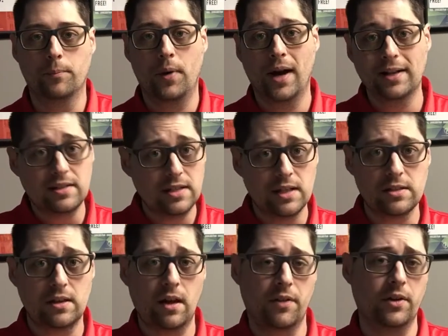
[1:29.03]
Pregnancy
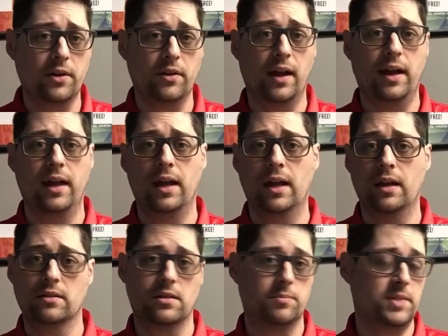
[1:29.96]
is another,
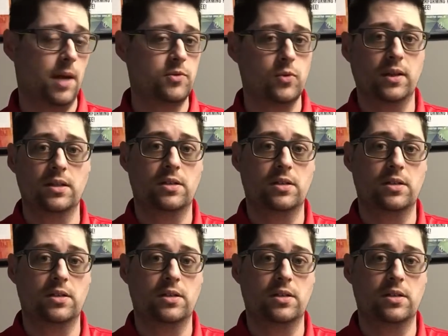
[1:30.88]
and sometimes really